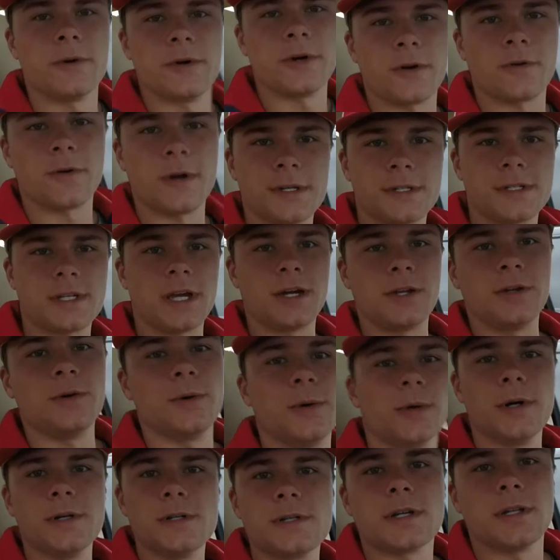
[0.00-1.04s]
we're at Quest
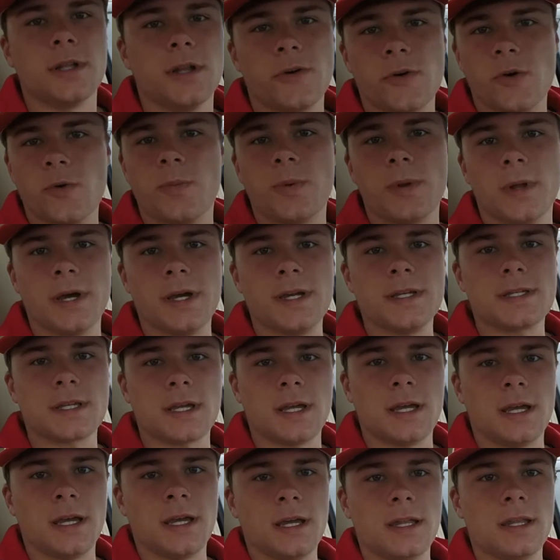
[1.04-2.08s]
Outdoors, a local place,
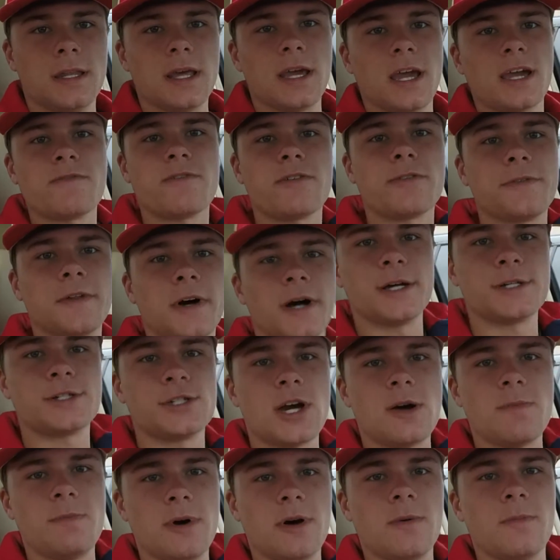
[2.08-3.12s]
and they have a fly
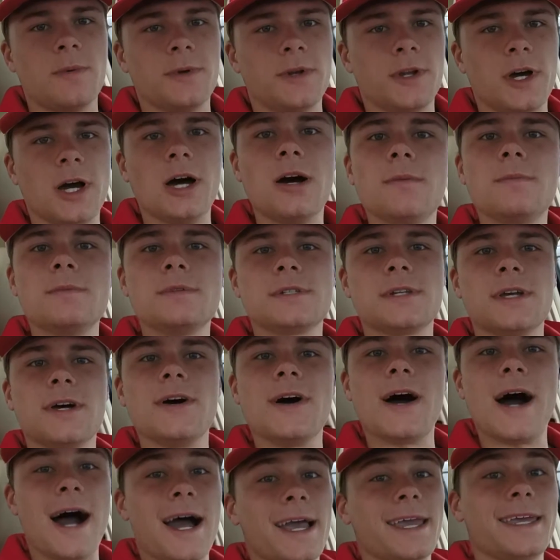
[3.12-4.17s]
shop opened up,
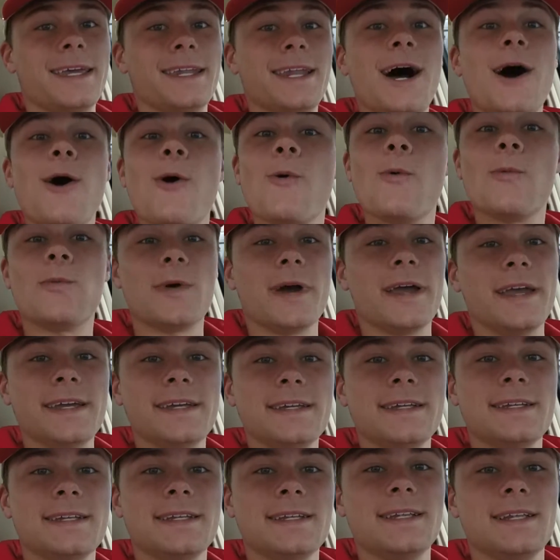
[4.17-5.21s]
so I cannot wait
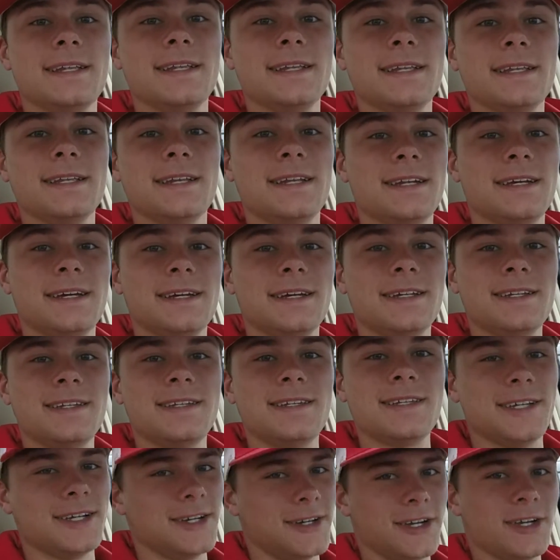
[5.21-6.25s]

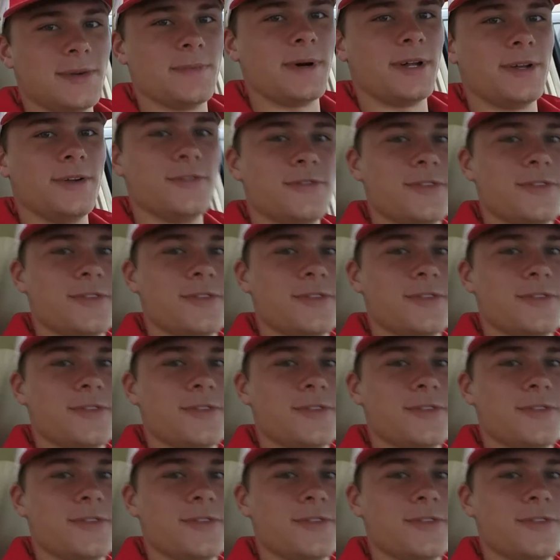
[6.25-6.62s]
to go get my new